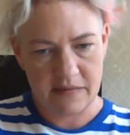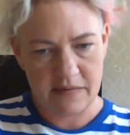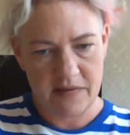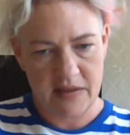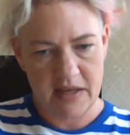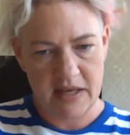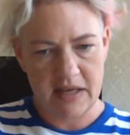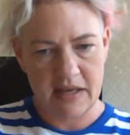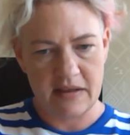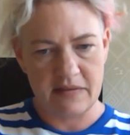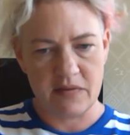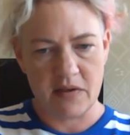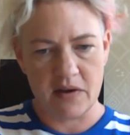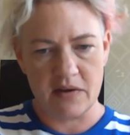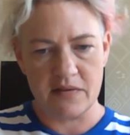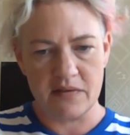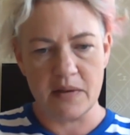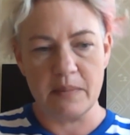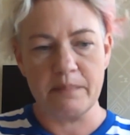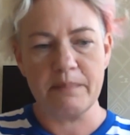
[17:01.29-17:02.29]
the, the,
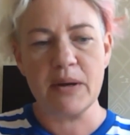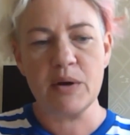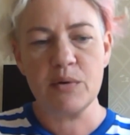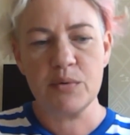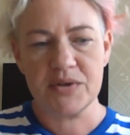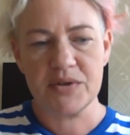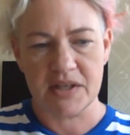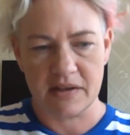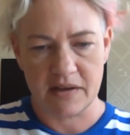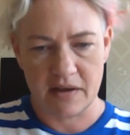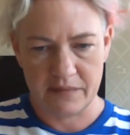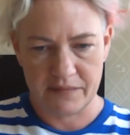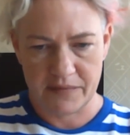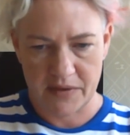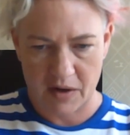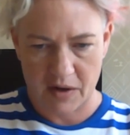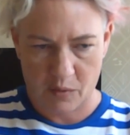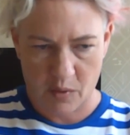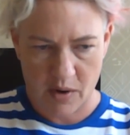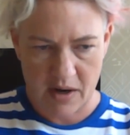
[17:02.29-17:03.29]
the building of the
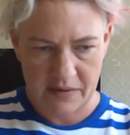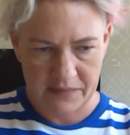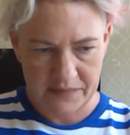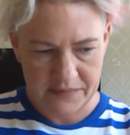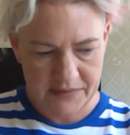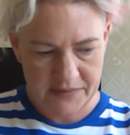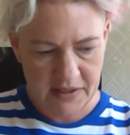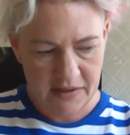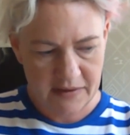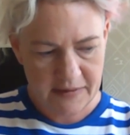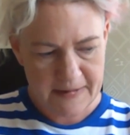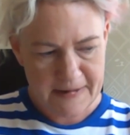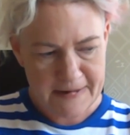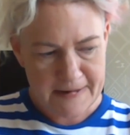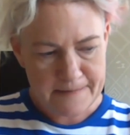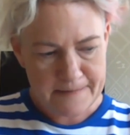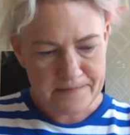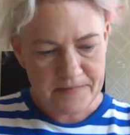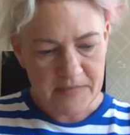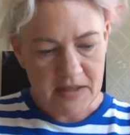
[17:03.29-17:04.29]
grafter.
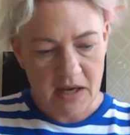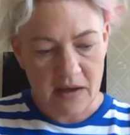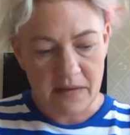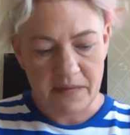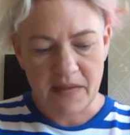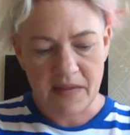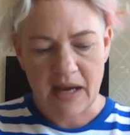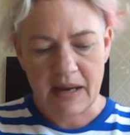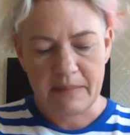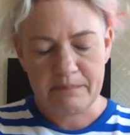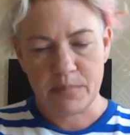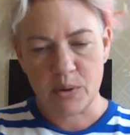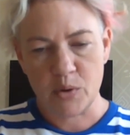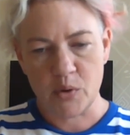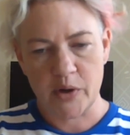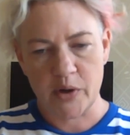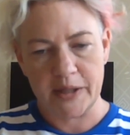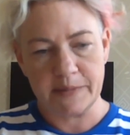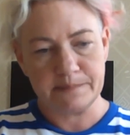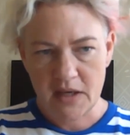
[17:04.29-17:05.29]
At that
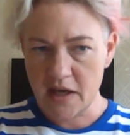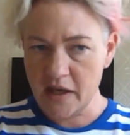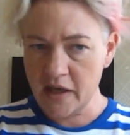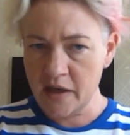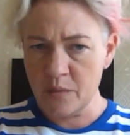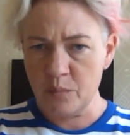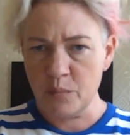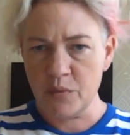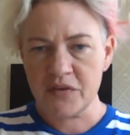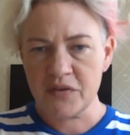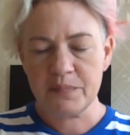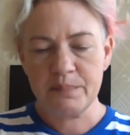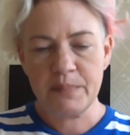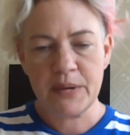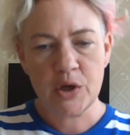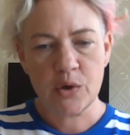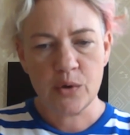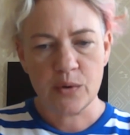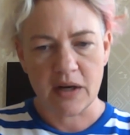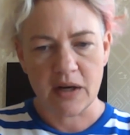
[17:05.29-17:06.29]
point, it was
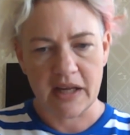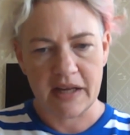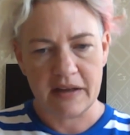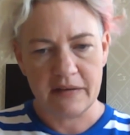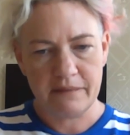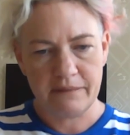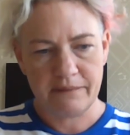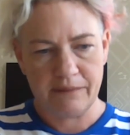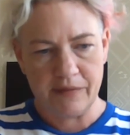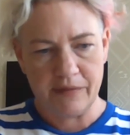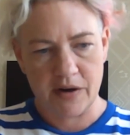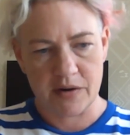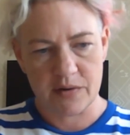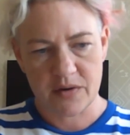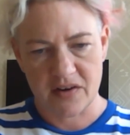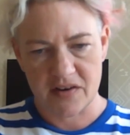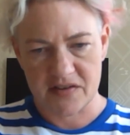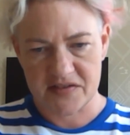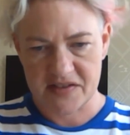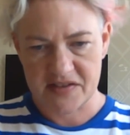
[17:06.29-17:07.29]
purely
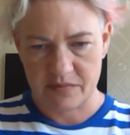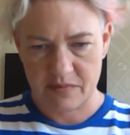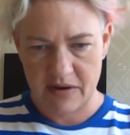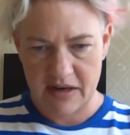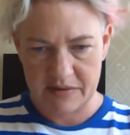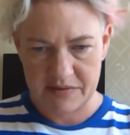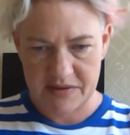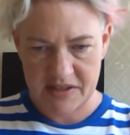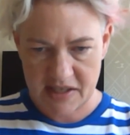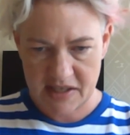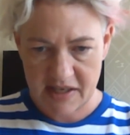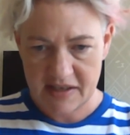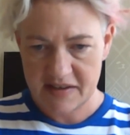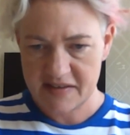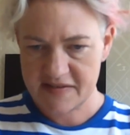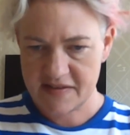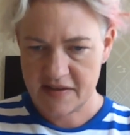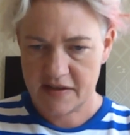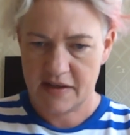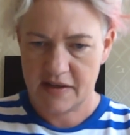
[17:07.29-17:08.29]
focused around
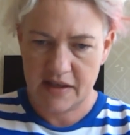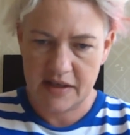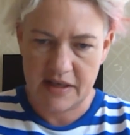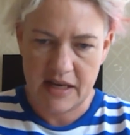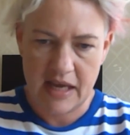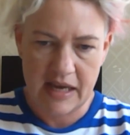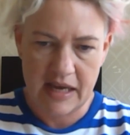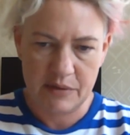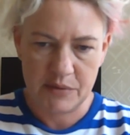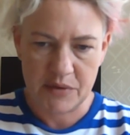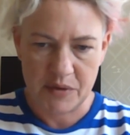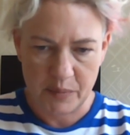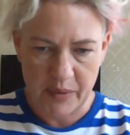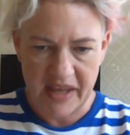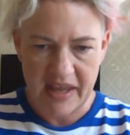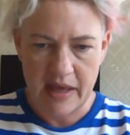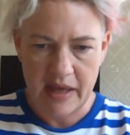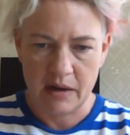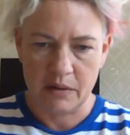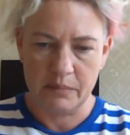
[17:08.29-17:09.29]
exit and how do we
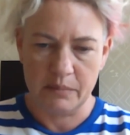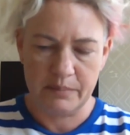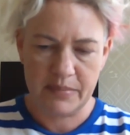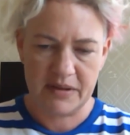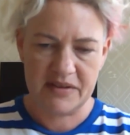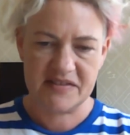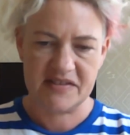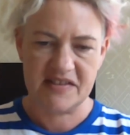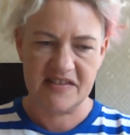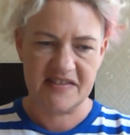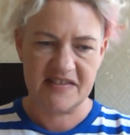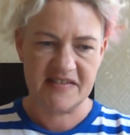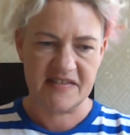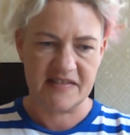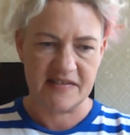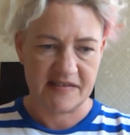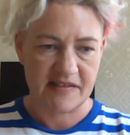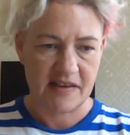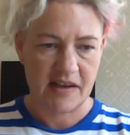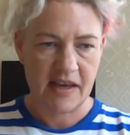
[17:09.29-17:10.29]
help
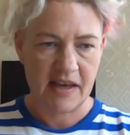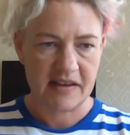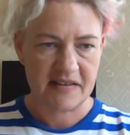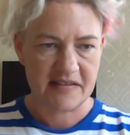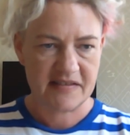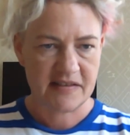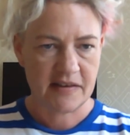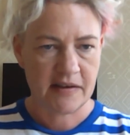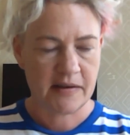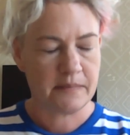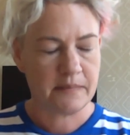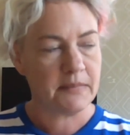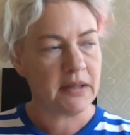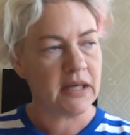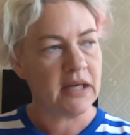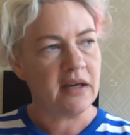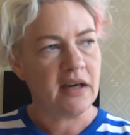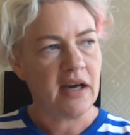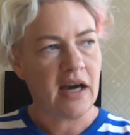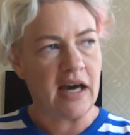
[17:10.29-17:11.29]
businesses exit.
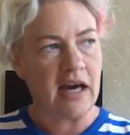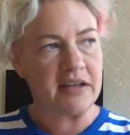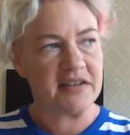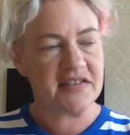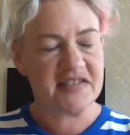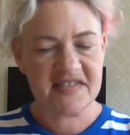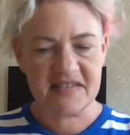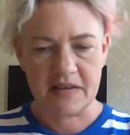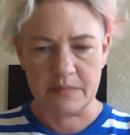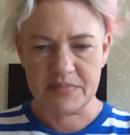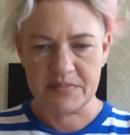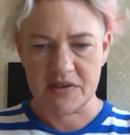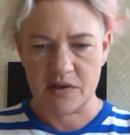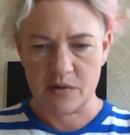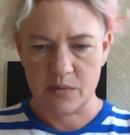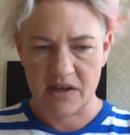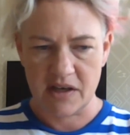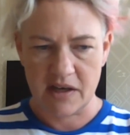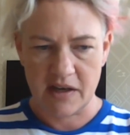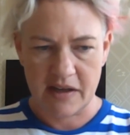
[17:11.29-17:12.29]
And
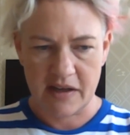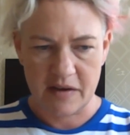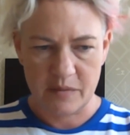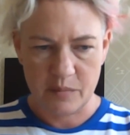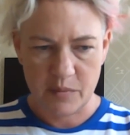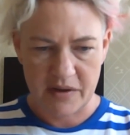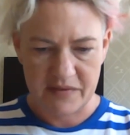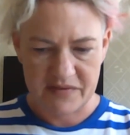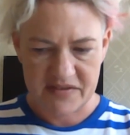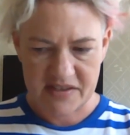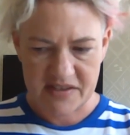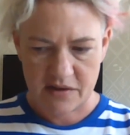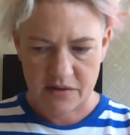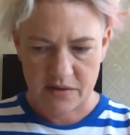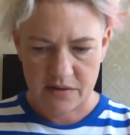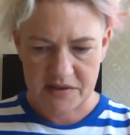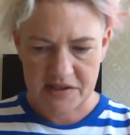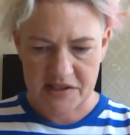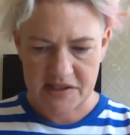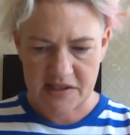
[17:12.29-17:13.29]
subsequently, we've
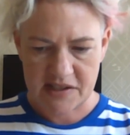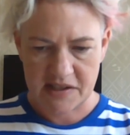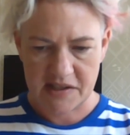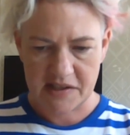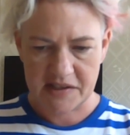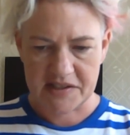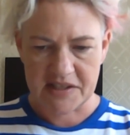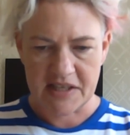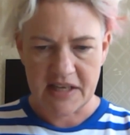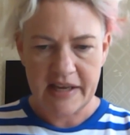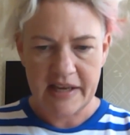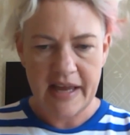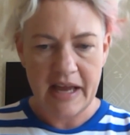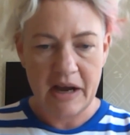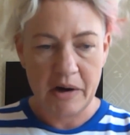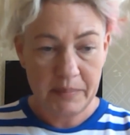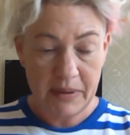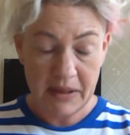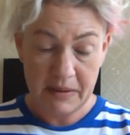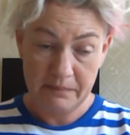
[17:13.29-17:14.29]
started
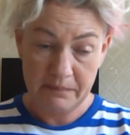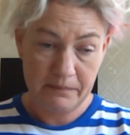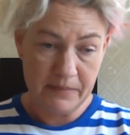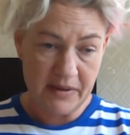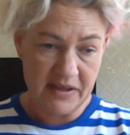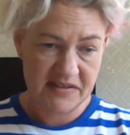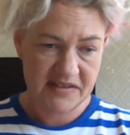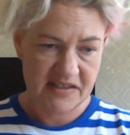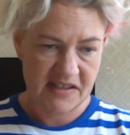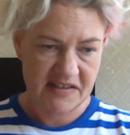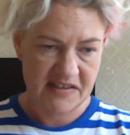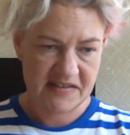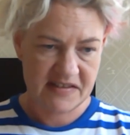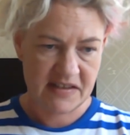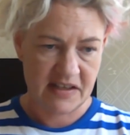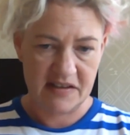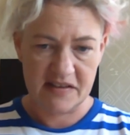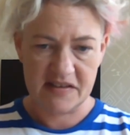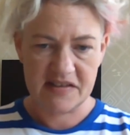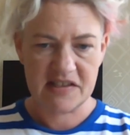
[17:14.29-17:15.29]
helping
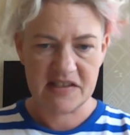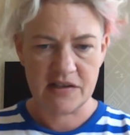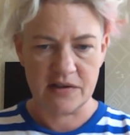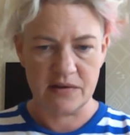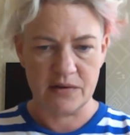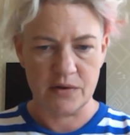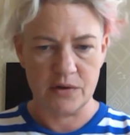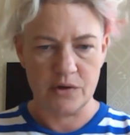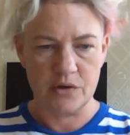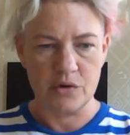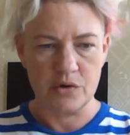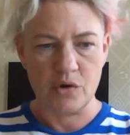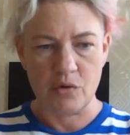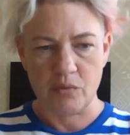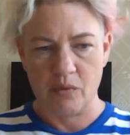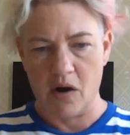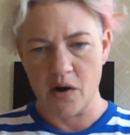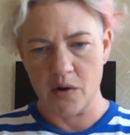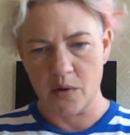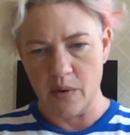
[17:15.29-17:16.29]
businesses to
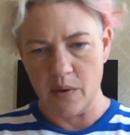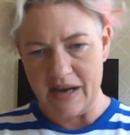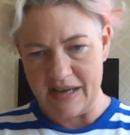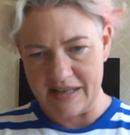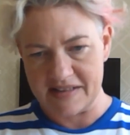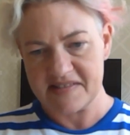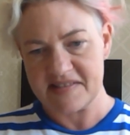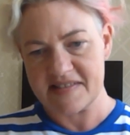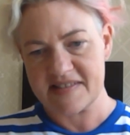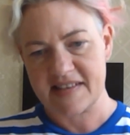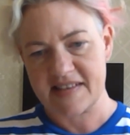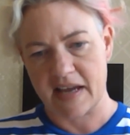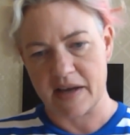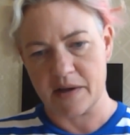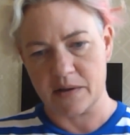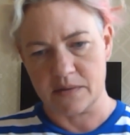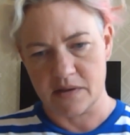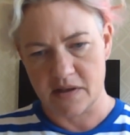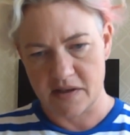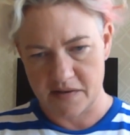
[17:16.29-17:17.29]
grow and
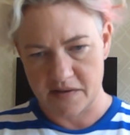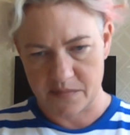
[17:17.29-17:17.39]
scale as